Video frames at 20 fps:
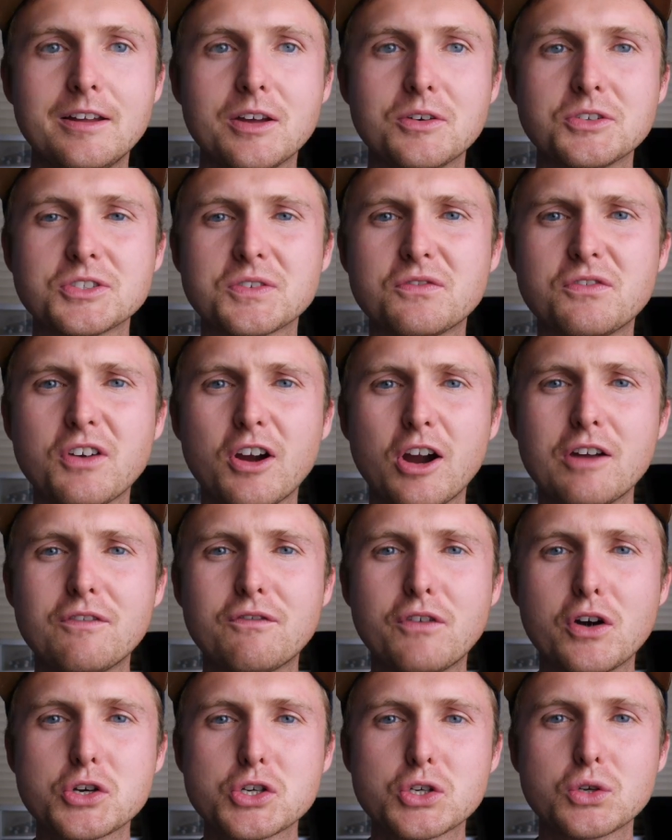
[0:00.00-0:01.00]
It was a very
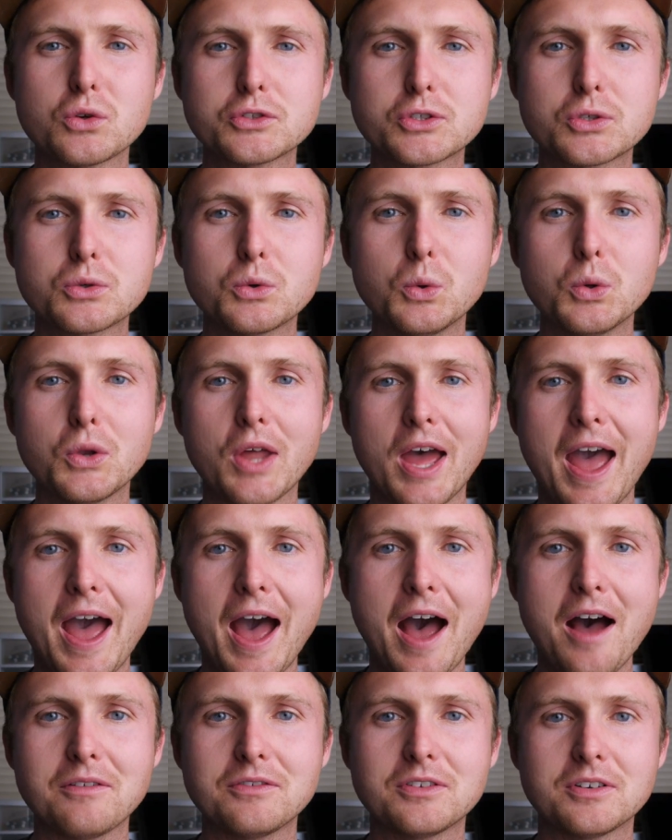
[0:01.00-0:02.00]
versatile tool to
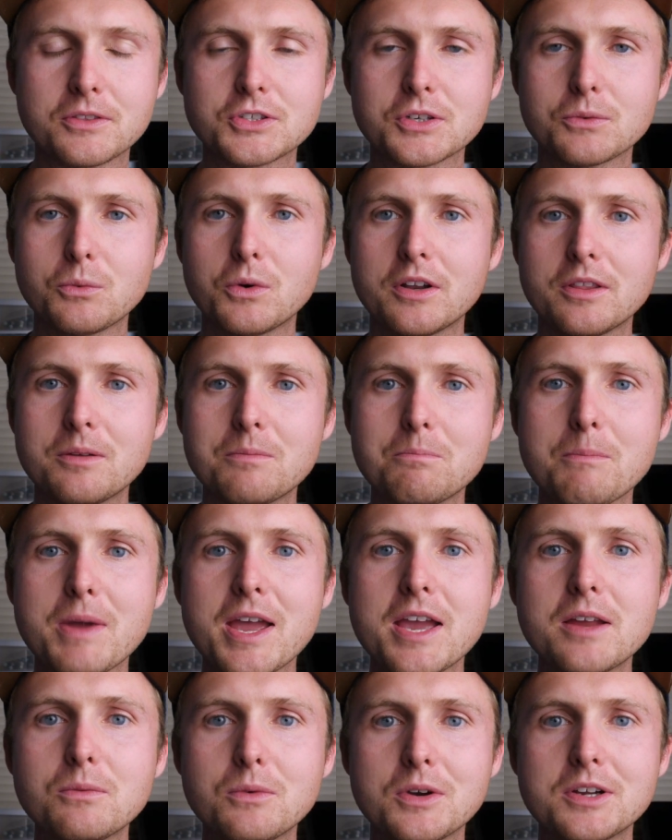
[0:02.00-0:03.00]
have. So one of the
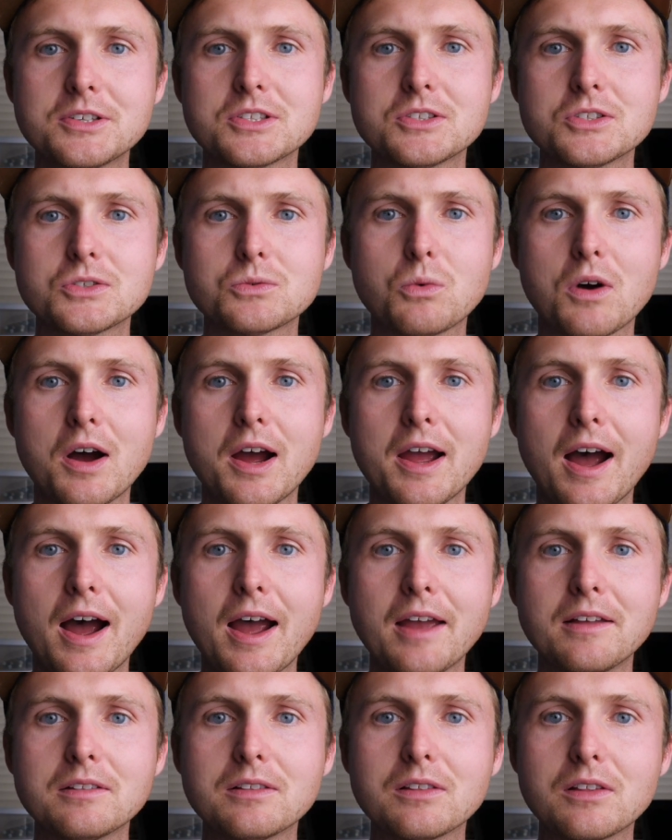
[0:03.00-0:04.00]
main reasons why
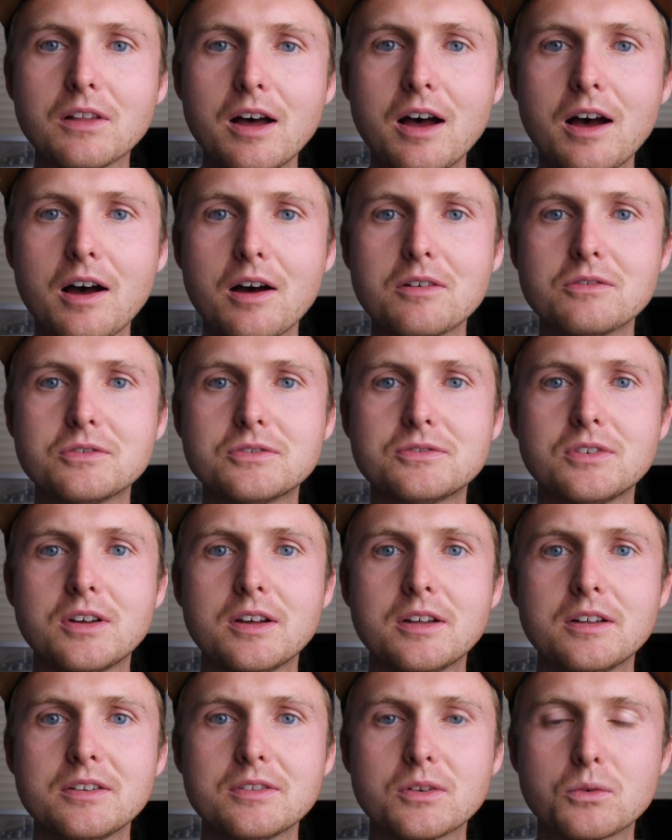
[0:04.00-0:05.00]
I love
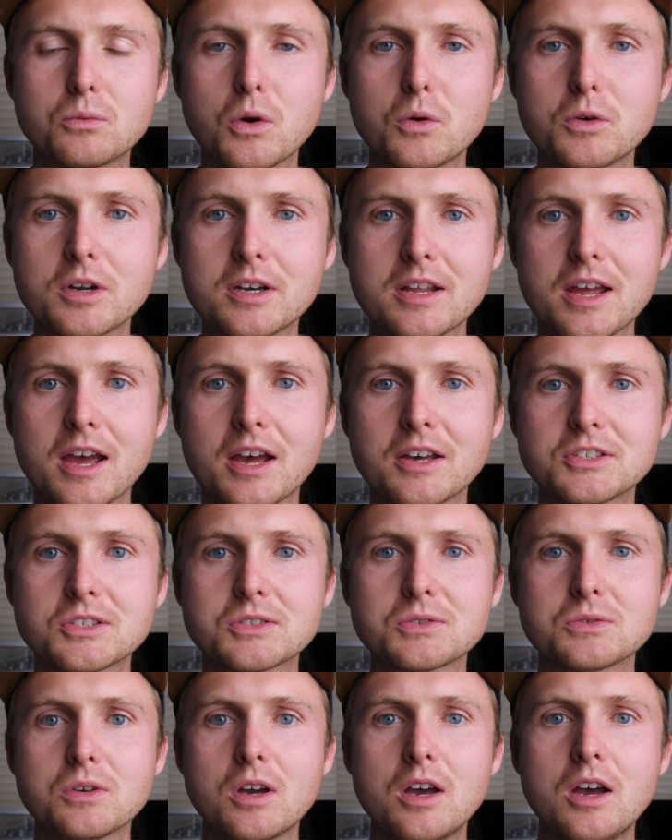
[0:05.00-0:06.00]
the RONIN
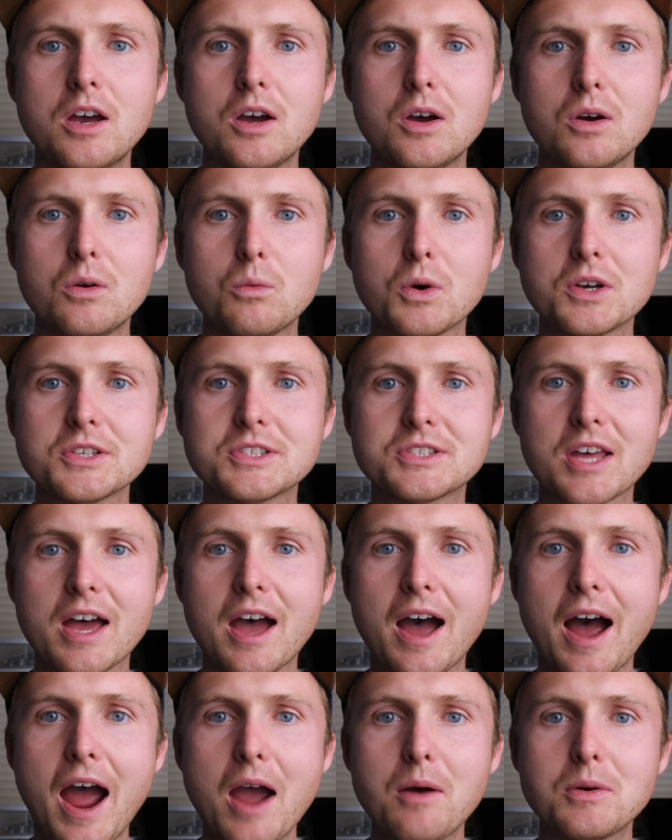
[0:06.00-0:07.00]
S was
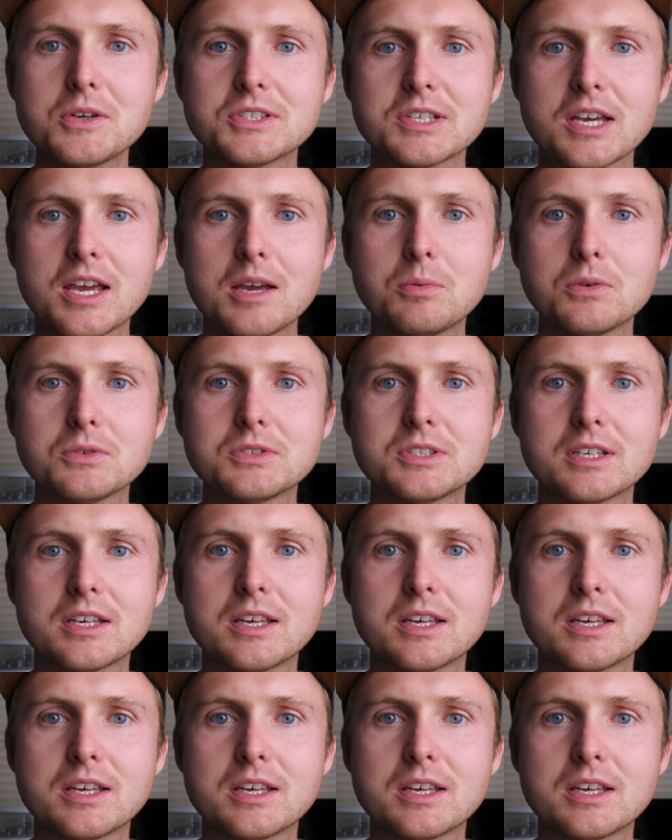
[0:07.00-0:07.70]
that I was able to